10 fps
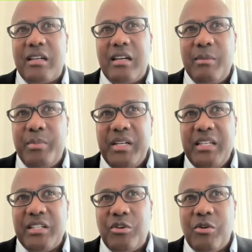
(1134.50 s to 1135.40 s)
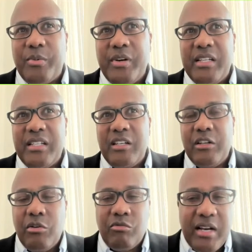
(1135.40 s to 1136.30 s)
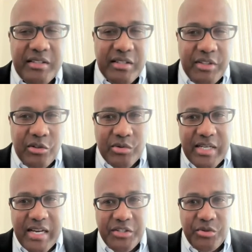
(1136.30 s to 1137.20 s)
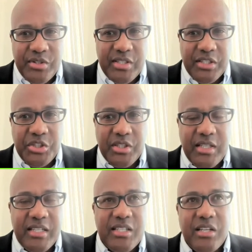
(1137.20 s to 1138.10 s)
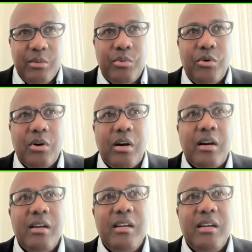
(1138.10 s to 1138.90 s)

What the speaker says: companies incorporated in a relatively low tax jurisdiction like Singapore,